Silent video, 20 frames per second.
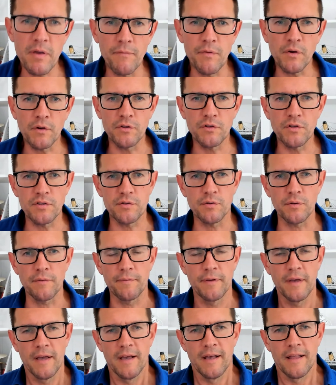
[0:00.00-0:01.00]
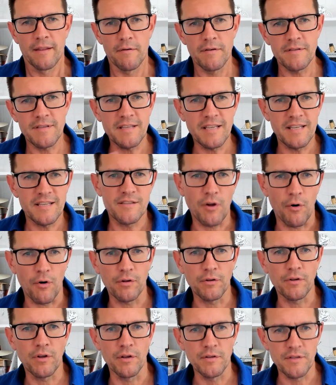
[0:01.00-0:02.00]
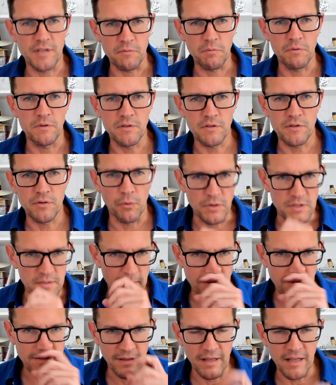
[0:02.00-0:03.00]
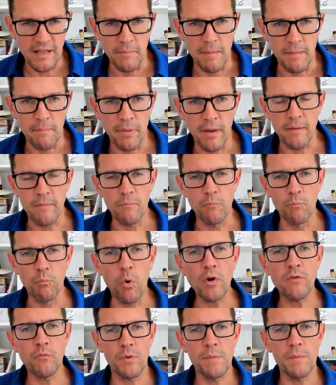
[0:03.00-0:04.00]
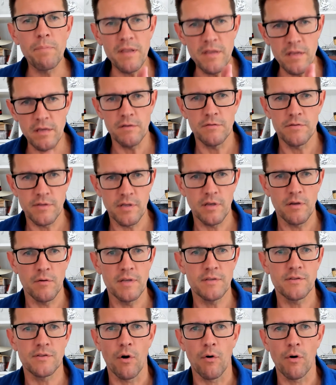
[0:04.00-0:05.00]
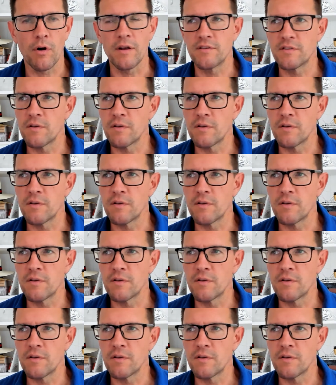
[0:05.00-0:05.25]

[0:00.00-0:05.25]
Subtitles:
if you could just sort of, there is this historical context which you talked about a little bit, but what have we been used to historically?